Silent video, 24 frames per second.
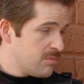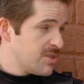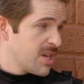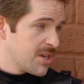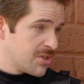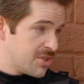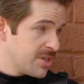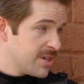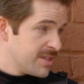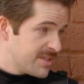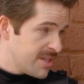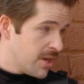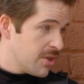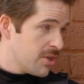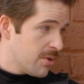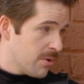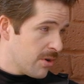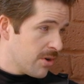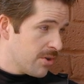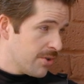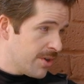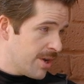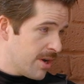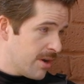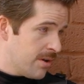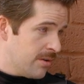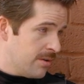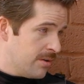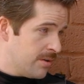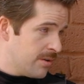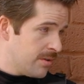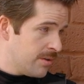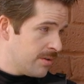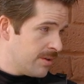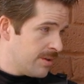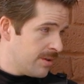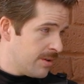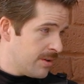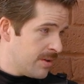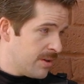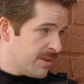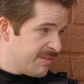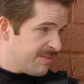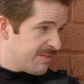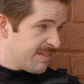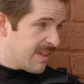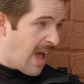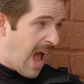was actually gonna tell you earlier,
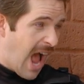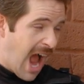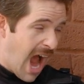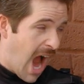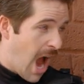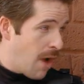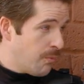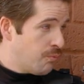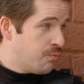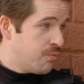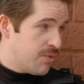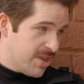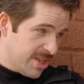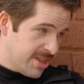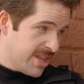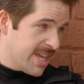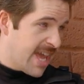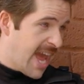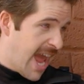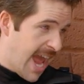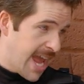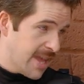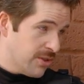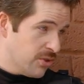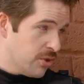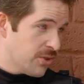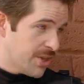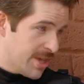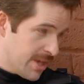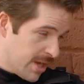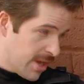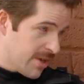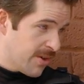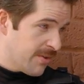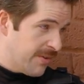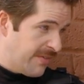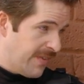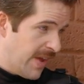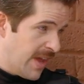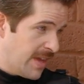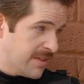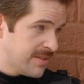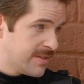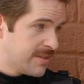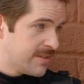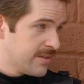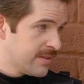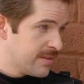I really hate looking at your
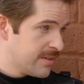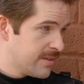face.